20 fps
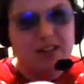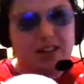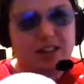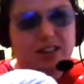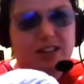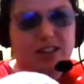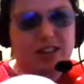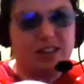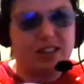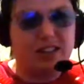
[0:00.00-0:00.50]
I
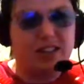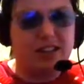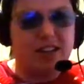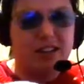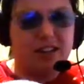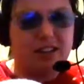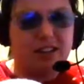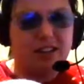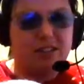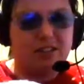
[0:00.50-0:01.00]
decided to
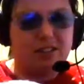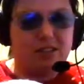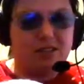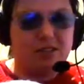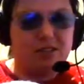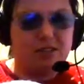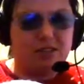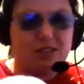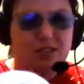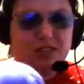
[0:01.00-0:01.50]
get that because
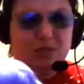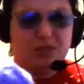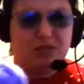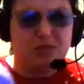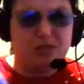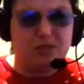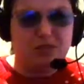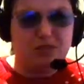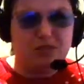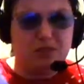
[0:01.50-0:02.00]
it's
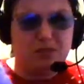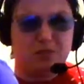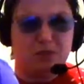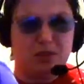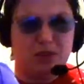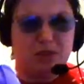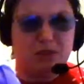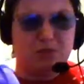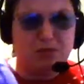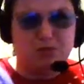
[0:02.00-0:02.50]
similar to some
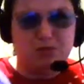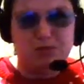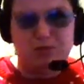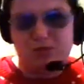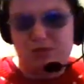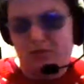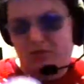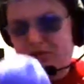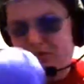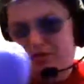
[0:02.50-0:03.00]
of my
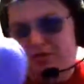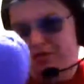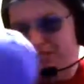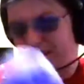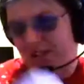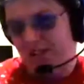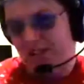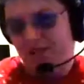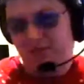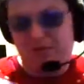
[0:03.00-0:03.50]
clothes. You know,
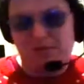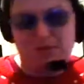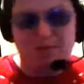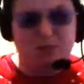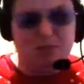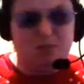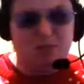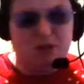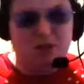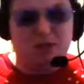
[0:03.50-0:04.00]
try and
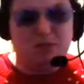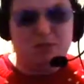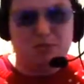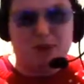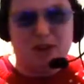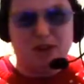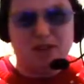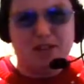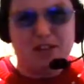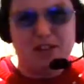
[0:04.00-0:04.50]
mix
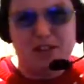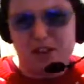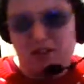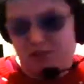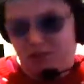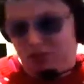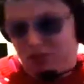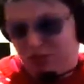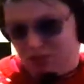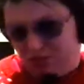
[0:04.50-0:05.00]
and match the
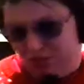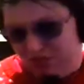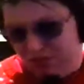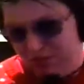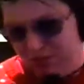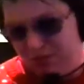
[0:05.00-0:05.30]
colours.